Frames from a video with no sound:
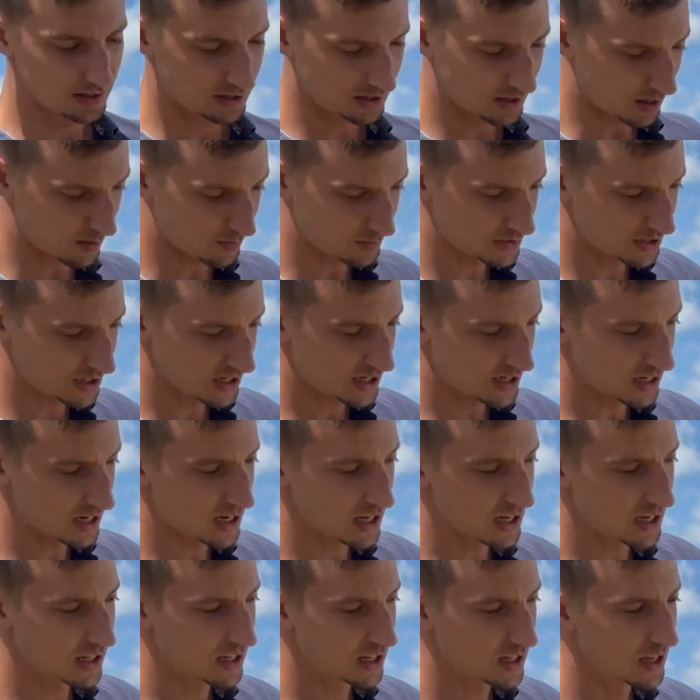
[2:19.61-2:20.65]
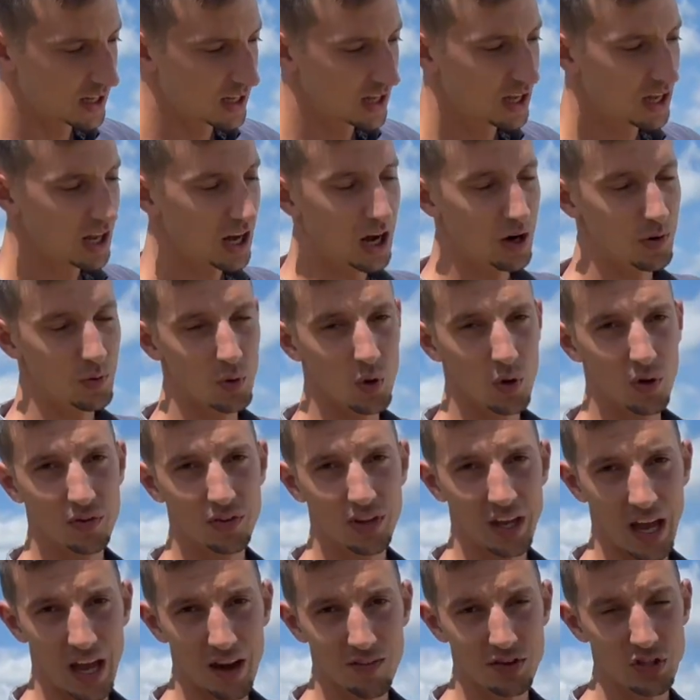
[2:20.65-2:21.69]
comes a roll of
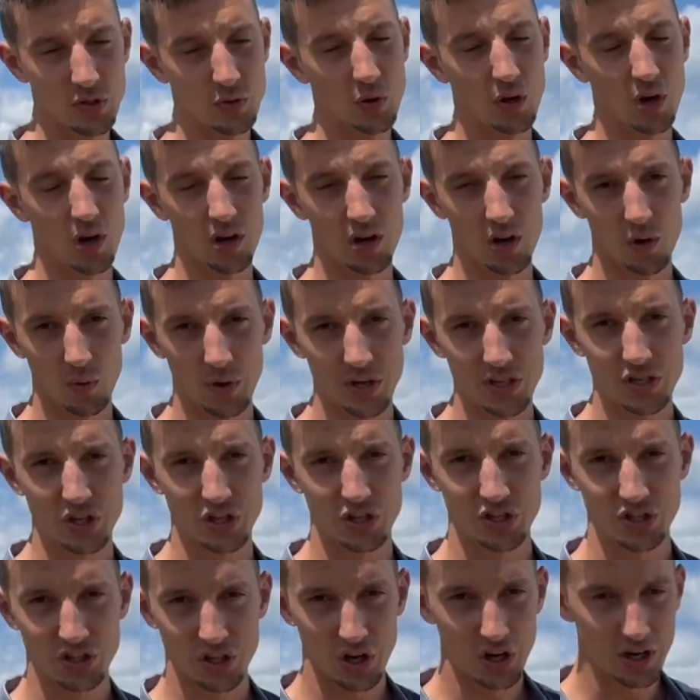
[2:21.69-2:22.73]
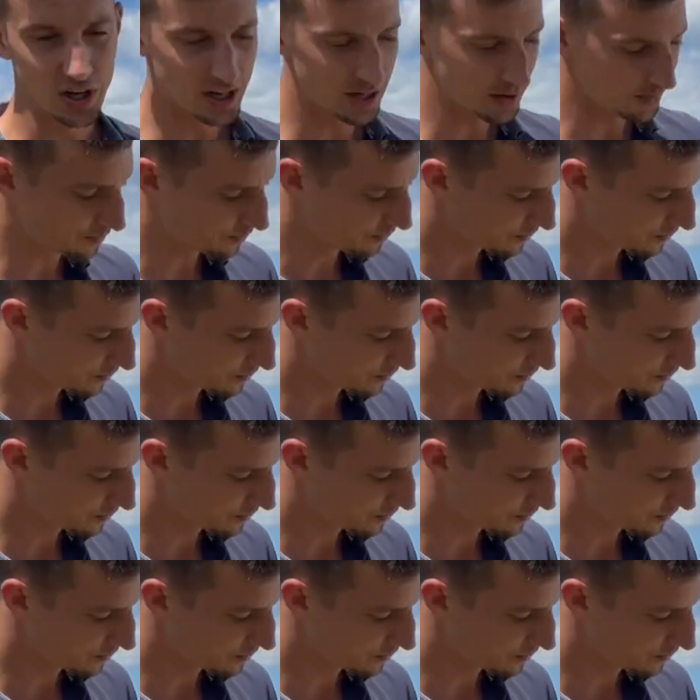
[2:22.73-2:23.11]
canvas. We call it our winter skirting.